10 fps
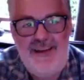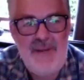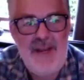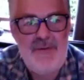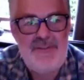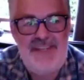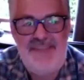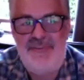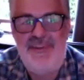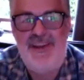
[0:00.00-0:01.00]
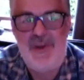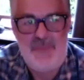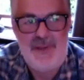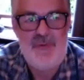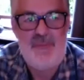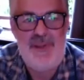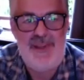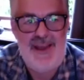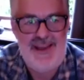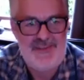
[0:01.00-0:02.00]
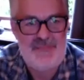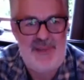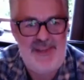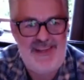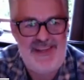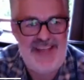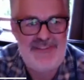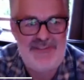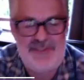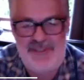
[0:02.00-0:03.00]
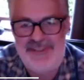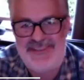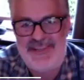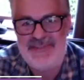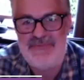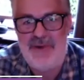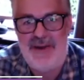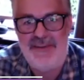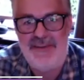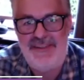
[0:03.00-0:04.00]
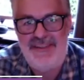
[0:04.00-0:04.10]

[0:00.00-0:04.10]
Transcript: mean, I was definitely hoping it would be as big and as good as season one,